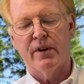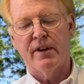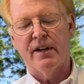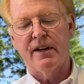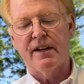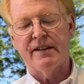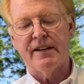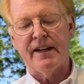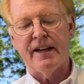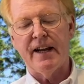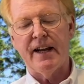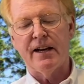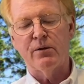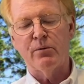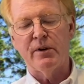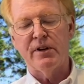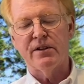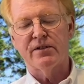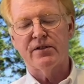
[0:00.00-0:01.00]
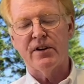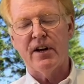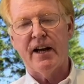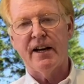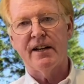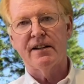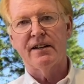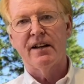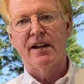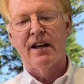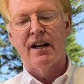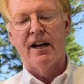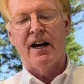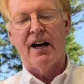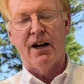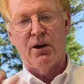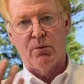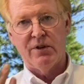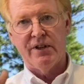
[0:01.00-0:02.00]
And at the end, we decided
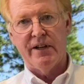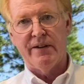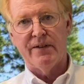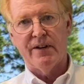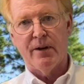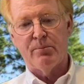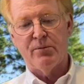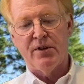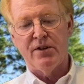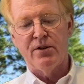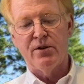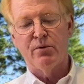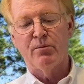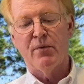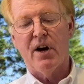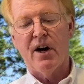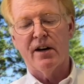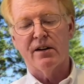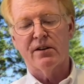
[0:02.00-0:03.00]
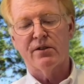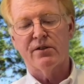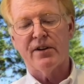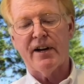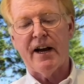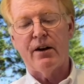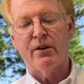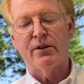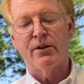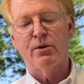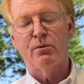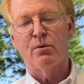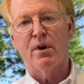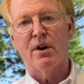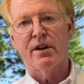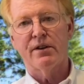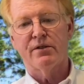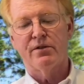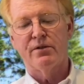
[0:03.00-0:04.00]
we'll leave it up to you modelers how you
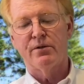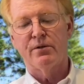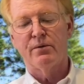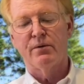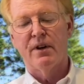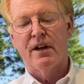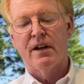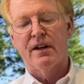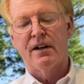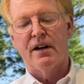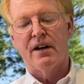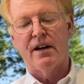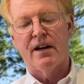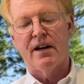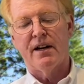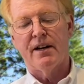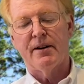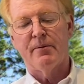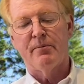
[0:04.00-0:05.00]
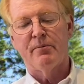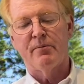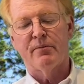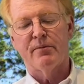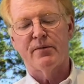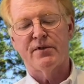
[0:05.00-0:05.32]
want to um,